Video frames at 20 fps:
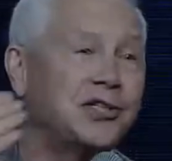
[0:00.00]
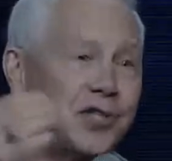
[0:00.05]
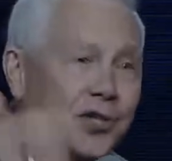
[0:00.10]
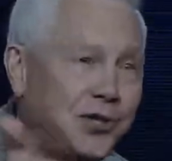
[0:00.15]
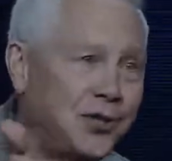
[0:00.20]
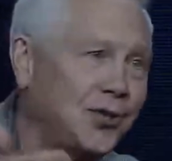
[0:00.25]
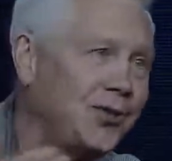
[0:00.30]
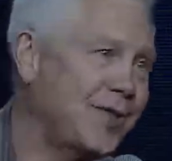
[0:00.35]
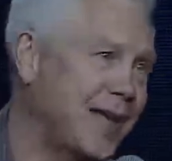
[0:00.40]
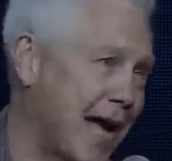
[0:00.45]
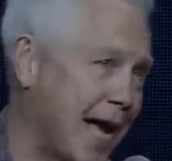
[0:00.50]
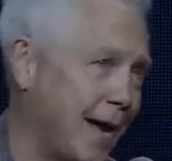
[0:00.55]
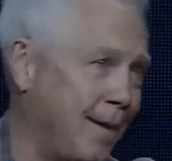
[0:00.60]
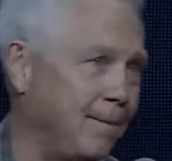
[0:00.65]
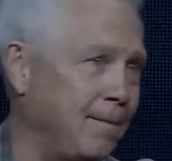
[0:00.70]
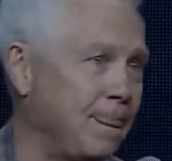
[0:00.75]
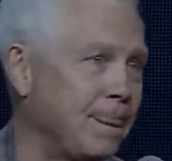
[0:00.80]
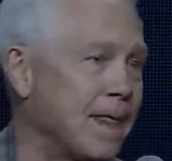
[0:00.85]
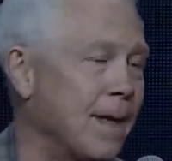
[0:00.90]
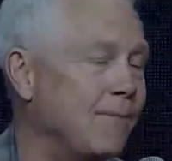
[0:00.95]
to do that.
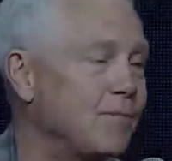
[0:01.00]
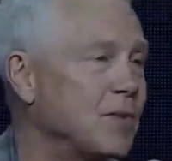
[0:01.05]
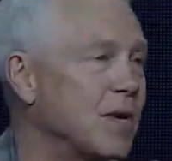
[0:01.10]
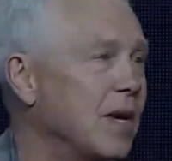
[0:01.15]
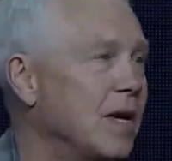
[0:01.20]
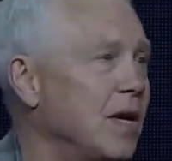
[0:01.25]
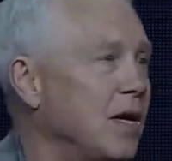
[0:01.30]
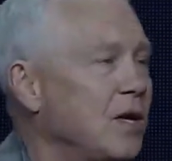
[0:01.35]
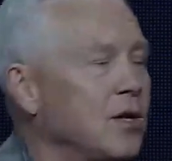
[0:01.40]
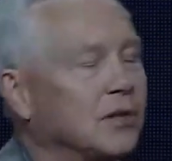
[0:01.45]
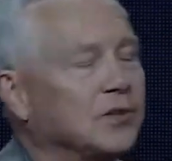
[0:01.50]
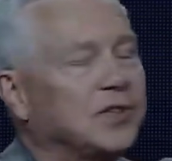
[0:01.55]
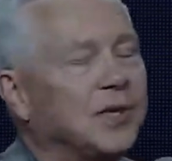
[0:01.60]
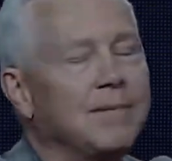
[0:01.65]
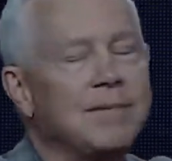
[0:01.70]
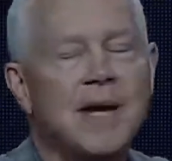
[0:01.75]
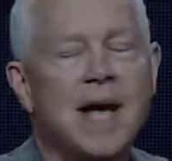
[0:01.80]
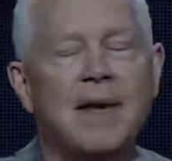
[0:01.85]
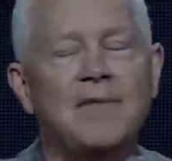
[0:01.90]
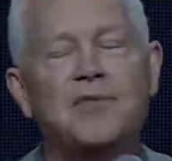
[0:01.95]
You know,
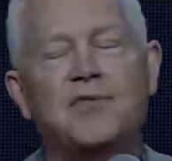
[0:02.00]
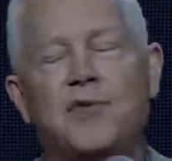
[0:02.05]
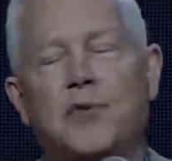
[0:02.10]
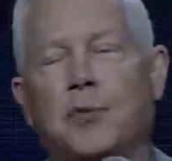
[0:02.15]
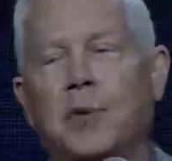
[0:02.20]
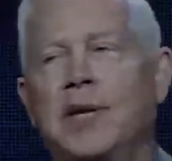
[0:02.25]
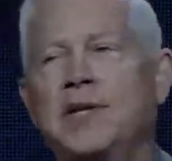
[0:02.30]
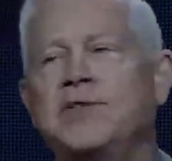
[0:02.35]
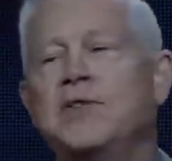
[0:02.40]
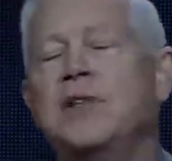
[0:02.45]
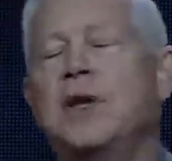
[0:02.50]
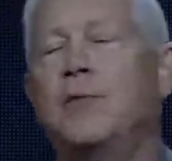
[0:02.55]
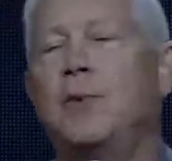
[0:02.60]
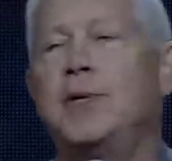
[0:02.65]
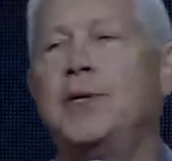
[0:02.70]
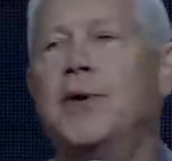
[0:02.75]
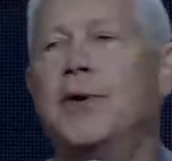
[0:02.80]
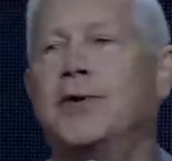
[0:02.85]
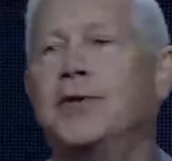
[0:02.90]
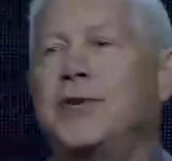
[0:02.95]
sometimes the reason that we
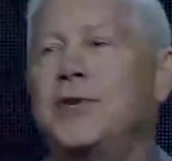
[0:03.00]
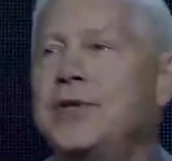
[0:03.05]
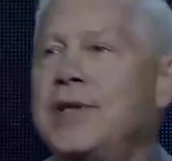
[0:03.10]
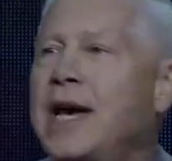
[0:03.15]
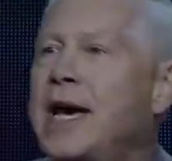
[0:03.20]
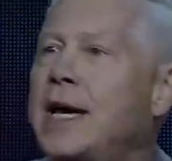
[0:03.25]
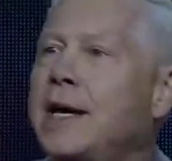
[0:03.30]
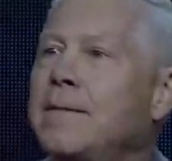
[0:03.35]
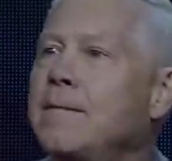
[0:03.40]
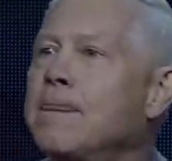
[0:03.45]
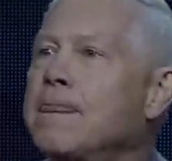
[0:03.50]
don't do that,